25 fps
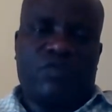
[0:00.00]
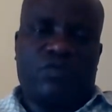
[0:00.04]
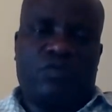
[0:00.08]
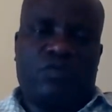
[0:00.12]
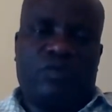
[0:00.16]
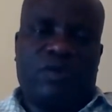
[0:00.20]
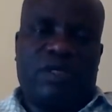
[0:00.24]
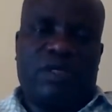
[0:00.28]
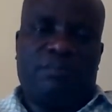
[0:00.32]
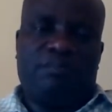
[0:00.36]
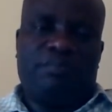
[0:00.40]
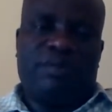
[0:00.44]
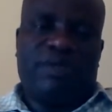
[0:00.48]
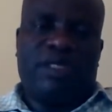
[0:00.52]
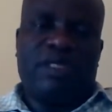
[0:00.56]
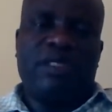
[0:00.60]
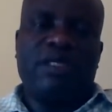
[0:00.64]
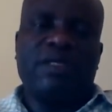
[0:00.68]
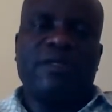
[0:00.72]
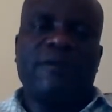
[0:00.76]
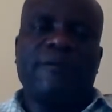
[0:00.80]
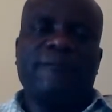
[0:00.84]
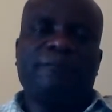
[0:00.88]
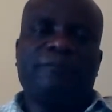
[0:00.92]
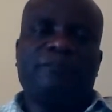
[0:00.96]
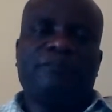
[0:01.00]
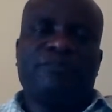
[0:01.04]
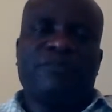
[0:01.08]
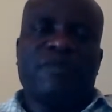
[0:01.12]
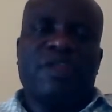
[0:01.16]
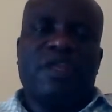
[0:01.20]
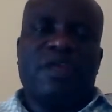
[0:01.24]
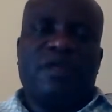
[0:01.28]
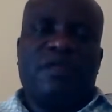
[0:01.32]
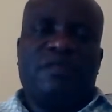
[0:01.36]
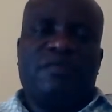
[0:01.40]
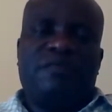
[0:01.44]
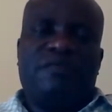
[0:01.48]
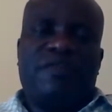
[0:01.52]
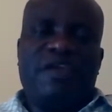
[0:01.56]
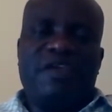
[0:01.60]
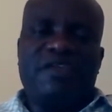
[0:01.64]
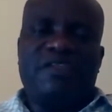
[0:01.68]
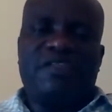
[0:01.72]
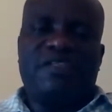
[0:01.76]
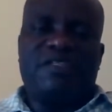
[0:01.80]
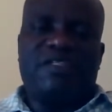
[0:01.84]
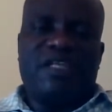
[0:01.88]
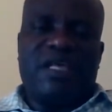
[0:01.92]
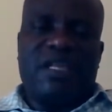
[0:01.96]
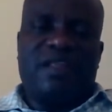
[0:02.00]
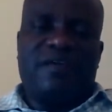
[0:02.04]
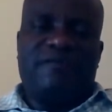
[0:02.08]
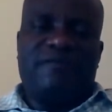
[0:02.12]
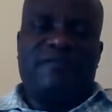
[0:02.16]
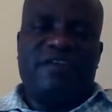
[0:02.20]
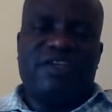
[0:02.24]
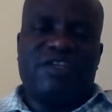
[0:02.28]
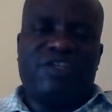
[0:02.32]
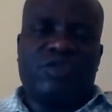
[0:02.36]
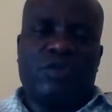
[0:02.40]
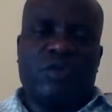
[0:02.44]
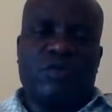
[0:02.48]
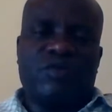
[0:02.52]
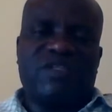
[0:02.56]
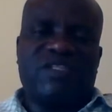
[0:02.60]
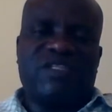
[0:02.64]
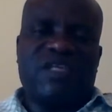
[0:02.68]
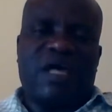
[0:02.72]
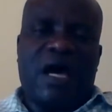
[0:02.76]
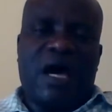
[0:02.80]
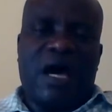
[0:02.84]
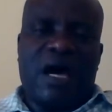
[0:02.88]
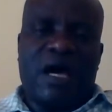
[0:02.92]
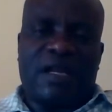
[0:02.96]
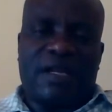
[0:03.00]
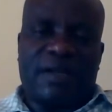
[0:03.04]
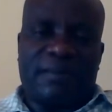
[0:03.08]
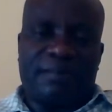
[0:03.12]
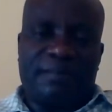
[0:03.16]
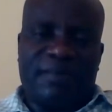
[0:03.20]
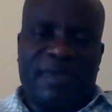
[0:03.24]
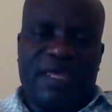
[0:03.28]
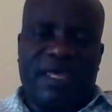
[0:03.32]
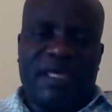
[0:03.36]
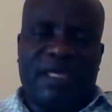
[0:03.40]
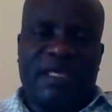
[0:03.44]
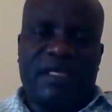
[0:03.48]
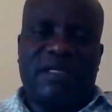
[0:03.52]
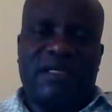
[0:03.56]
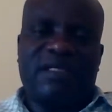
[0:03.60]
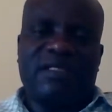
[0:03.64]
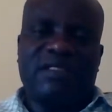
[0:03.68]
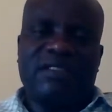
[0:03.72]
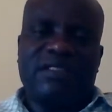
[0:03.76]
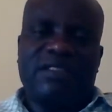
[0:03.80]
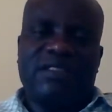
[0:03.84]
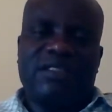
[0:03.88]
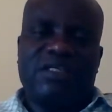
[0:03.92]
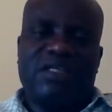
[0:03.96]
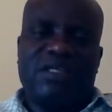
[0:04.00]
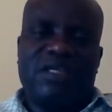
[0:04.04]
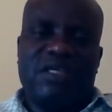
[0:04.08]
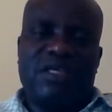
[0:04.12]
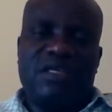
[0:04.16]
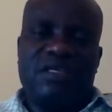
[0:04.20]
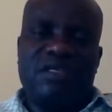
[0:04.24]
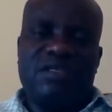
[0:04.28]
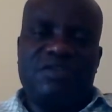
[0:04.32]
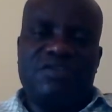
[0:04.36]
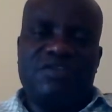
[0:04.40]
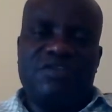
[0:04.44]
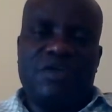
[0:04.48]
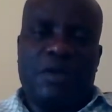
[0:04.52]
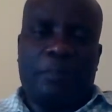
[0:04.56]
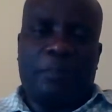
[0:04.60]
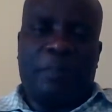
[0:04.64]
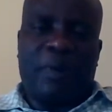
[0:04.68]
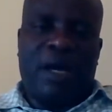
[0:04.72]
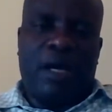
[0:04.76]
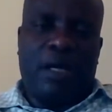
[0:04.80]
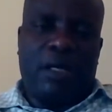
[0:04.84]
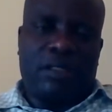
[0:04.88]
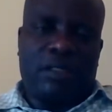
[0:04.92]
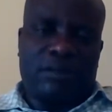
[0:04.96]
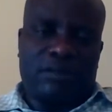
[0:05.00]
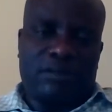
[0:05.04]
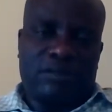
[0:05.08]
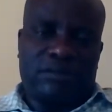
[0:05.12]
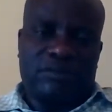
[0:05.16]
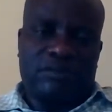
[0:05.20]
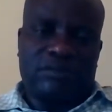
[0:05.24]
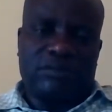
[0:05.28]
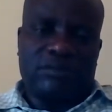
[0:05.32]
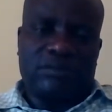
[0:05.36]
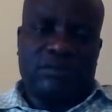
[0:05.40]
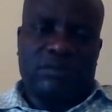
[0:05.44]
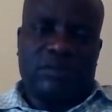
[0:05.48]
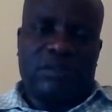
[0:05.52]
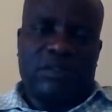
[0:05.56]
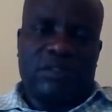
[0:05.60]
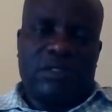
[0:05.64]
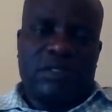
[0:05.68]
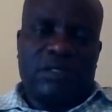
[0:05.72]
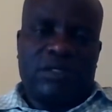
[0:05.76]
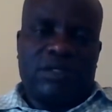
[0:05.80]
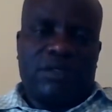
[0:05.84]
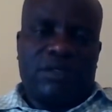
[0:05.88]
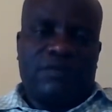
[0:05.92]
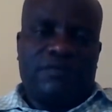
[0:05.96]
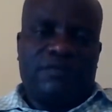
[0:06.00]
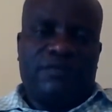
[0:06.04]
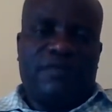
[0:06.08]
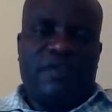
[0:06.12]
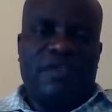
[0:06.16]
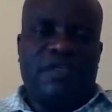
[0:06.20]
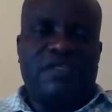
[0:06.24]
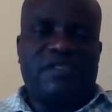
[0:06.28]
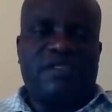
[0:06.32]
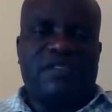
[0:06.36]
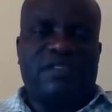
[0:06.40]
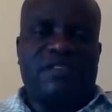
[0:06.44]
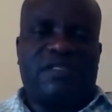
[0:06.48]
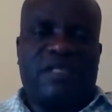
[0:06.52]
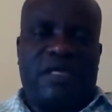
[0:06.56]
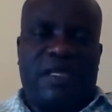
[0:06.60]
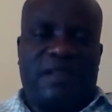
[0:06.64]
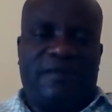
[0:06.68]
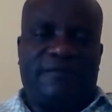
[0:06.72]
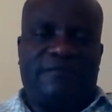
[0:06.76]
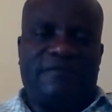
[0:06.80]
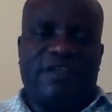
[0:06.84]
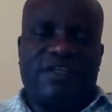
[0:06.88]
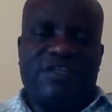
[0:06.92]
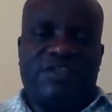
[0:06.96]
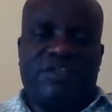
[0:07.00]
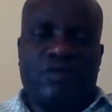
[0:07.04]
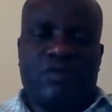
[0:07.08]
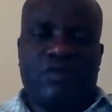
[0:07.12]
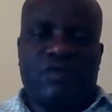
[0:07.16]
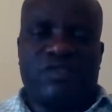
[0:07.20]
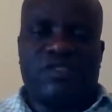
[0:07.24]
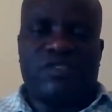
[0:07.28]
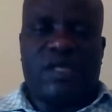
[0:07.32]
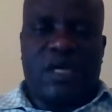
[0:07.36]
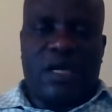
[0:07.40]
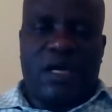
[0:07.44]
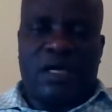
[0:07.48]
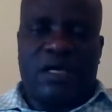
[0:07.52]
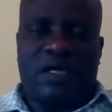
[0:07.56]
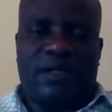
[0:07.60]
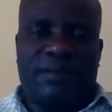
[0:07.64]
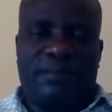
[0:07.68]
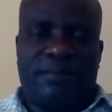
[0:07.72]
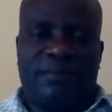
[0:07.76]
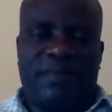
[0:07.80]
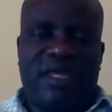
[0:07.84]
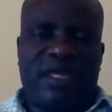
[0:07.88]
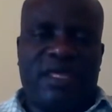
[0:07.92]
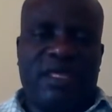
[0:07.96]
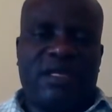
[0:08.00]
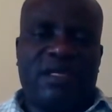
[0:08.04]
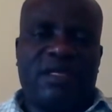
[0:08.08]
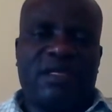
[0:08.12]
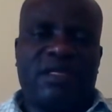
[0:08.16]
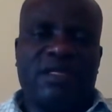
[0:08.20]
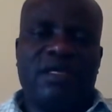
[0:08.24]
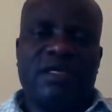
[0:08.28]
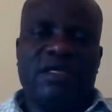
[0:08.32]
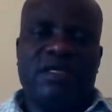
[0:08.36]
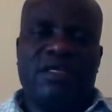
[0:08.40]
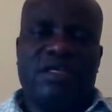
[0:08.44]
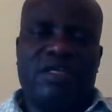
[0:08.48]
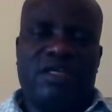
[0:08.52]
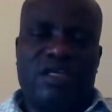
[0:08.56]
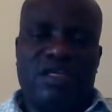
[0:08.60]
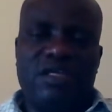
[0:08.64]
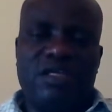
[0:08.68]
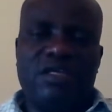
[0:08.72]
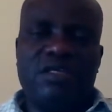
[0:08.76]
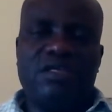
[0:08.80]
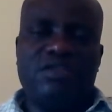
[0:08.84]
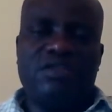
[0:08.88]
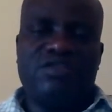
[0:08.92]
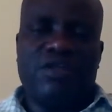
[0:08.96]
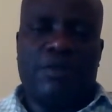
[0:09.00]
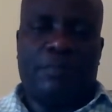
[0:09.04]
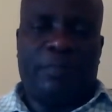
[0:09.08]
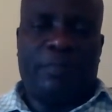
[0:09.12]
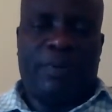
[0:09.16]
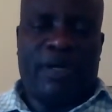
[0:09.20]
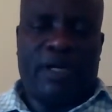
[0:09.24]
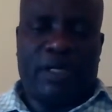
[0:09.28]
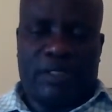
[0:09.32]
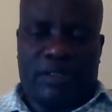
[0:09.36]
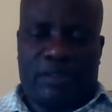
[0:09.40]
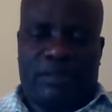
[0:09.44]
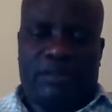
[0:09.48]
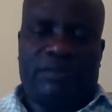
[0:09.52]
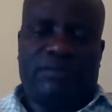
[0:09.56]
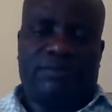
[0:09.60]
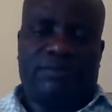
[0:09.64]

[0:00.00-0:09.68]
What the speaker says: will be, these televisions are made in Japan. These televisions are made in Japan.